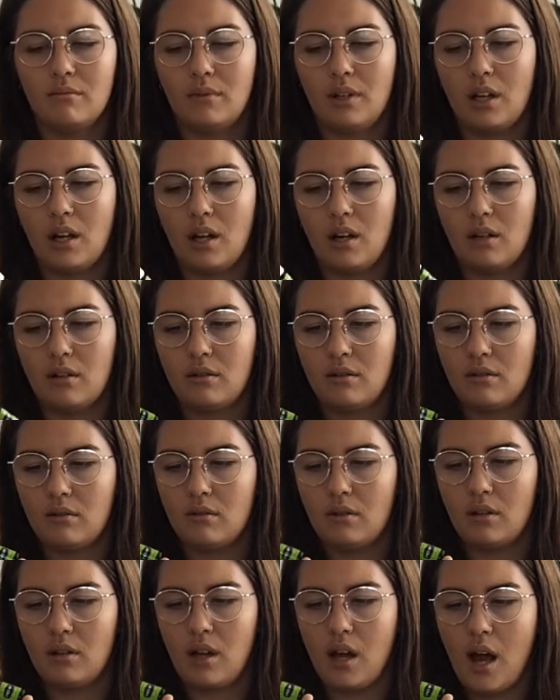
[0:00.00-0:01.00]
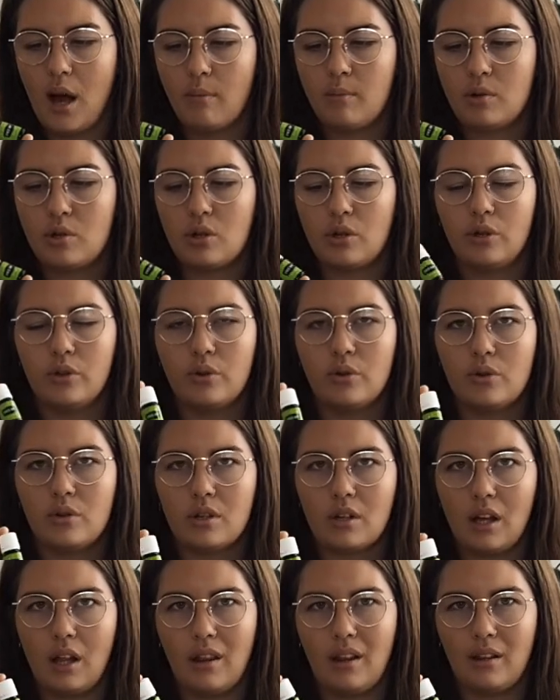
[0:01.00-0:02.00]
Yeah,
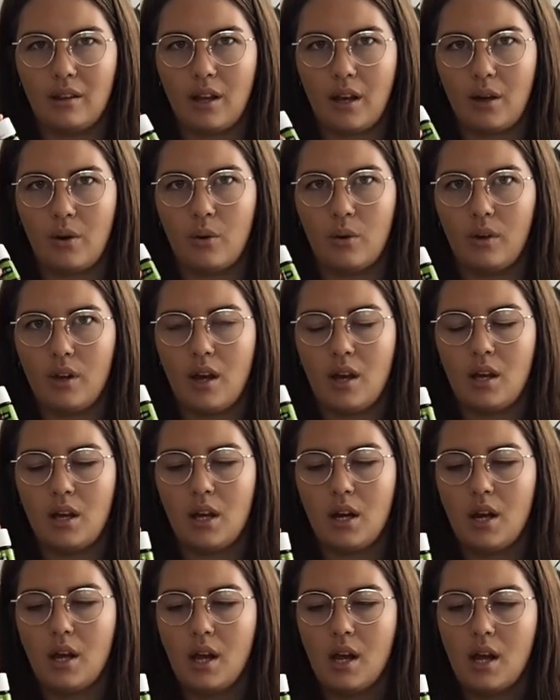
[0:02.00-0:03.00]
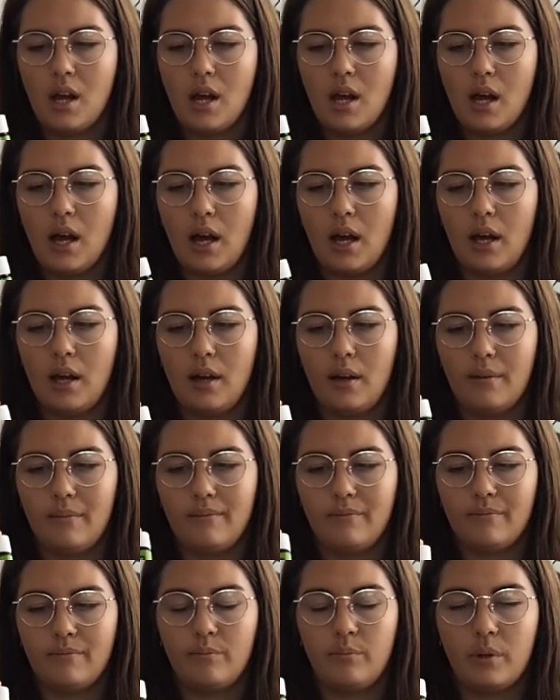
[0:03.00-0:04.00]
absolute, I think they call it.
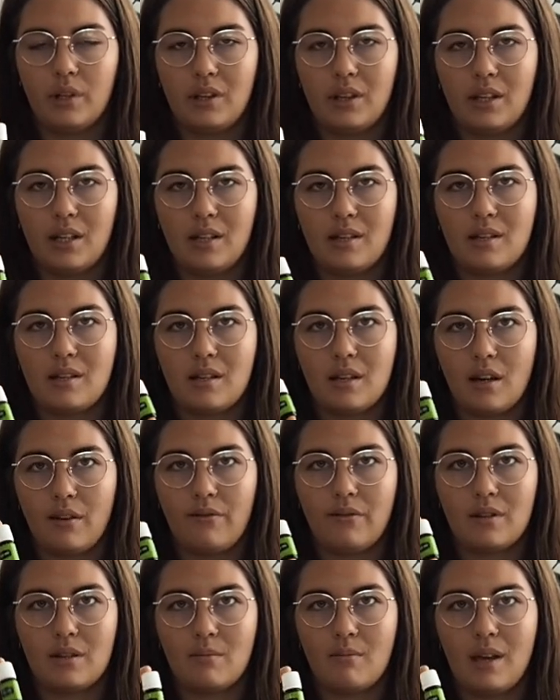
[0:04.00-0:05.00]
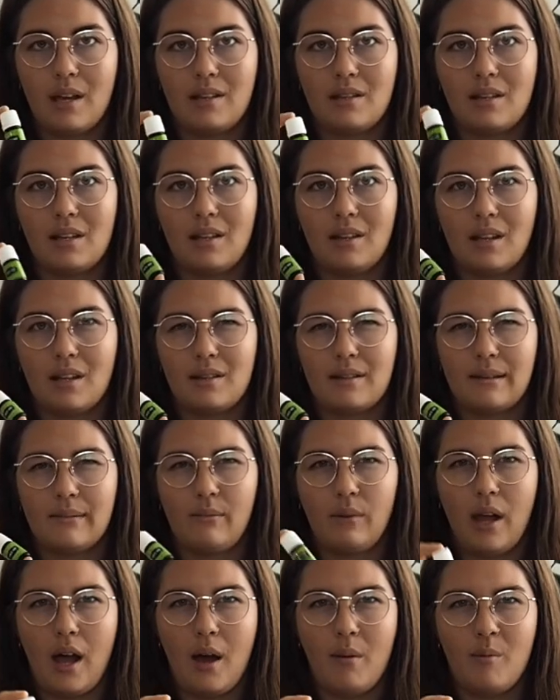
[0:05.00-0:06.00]
But this stuff is amazing. There's
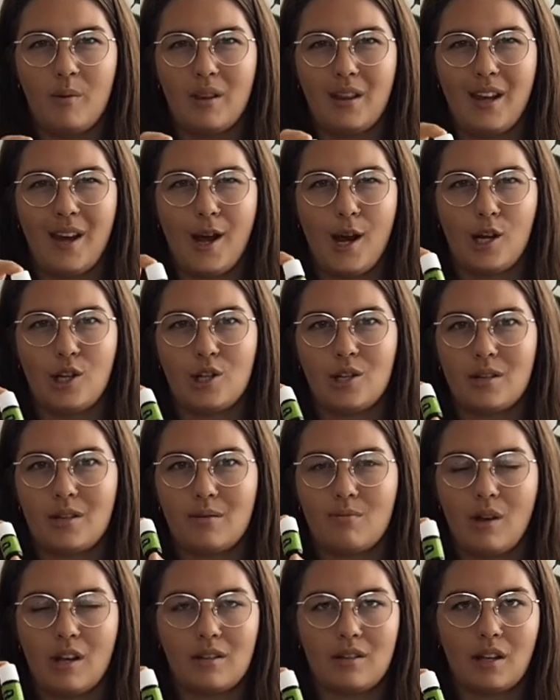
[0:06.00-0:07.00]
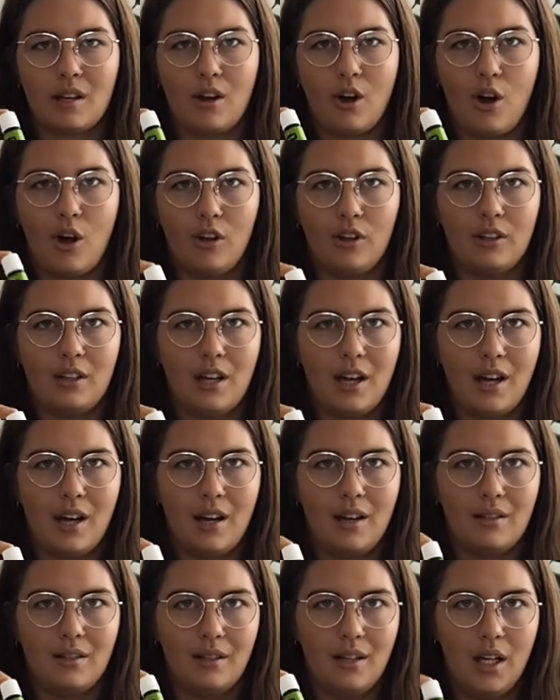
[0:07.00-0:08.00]
some lime in there. It just smells like a
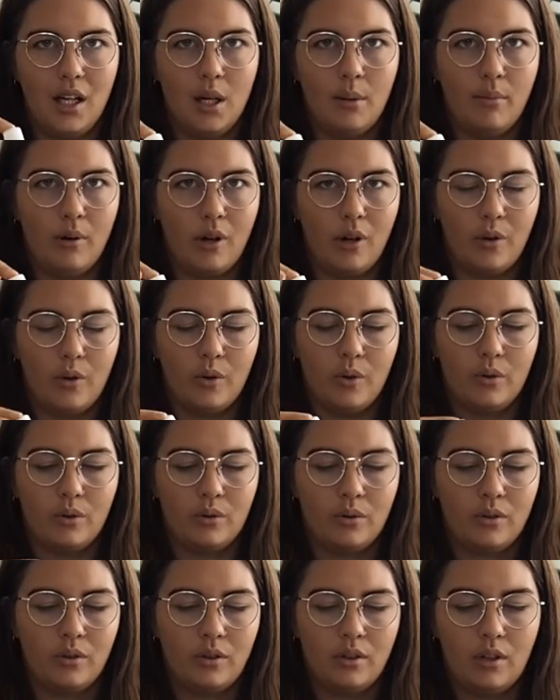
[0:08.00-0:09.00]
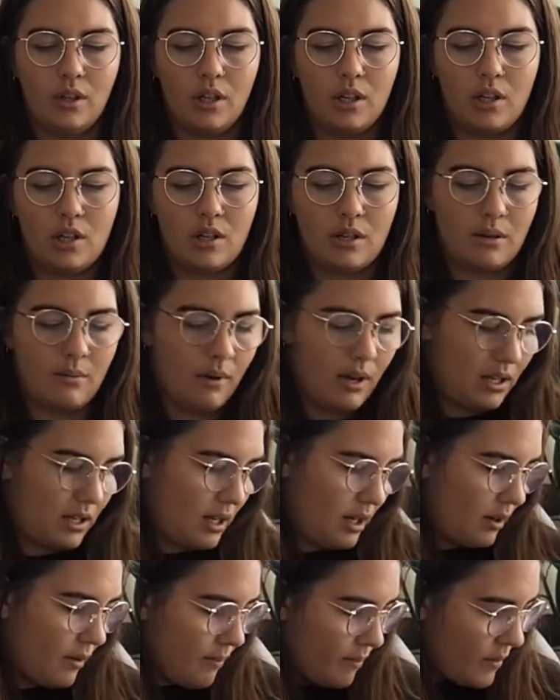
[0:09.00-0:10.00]
holiday in a bottle. It's just
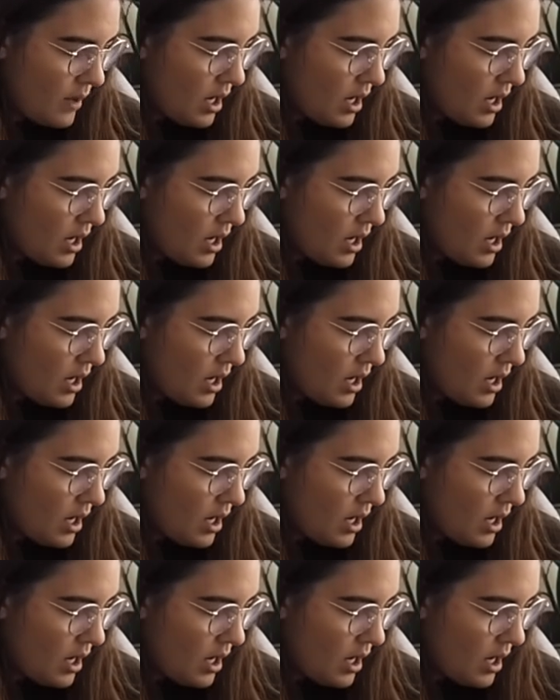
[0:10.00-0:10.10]
amazing.